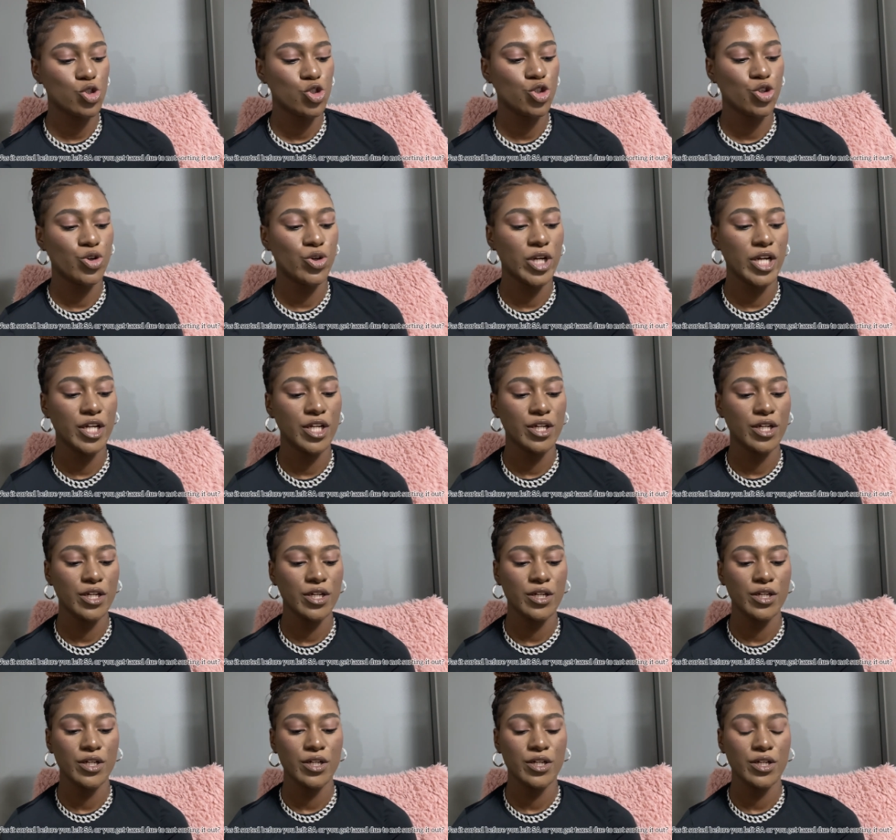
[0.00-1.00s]

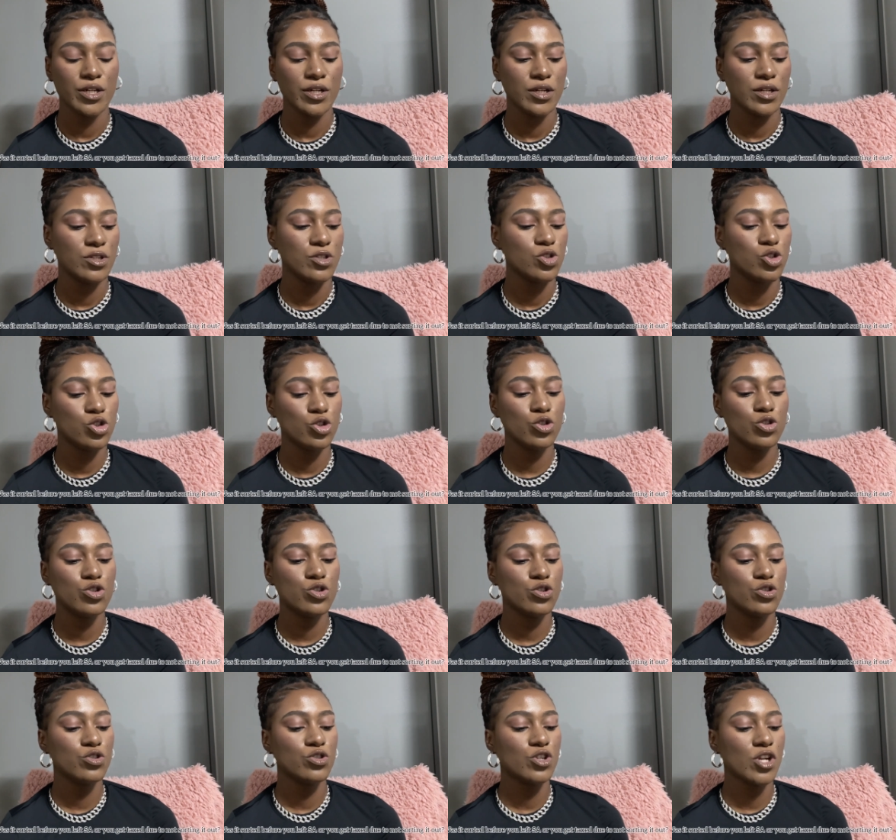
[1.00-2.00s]
due
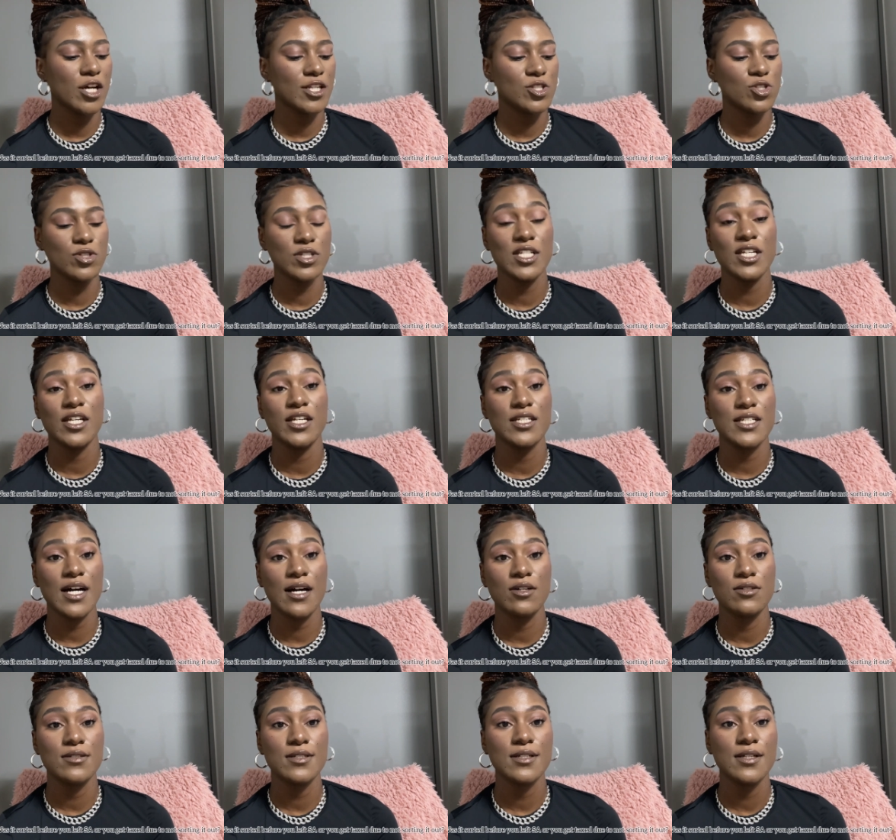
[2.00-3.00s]
to not sorting it
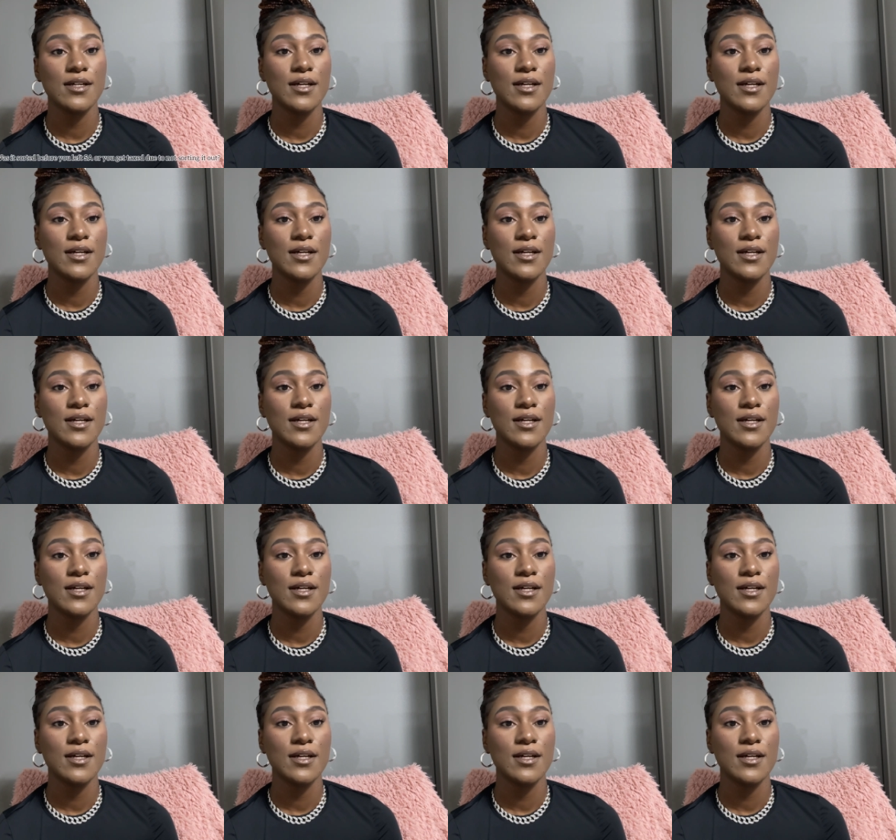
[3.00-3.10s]
out?